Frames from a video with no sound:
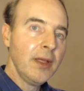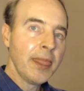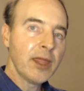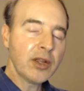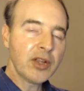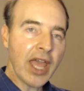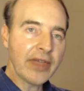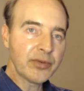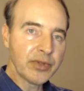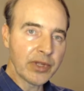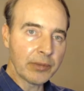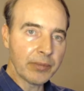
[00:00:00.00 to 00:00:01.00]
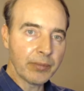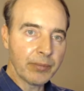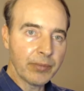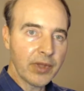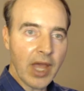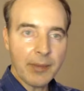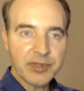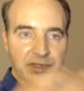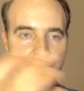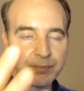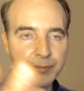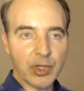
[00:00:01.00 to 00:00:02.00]
They're gathering their copies
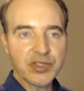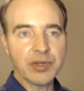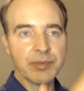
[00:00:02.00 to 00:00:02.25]
of books,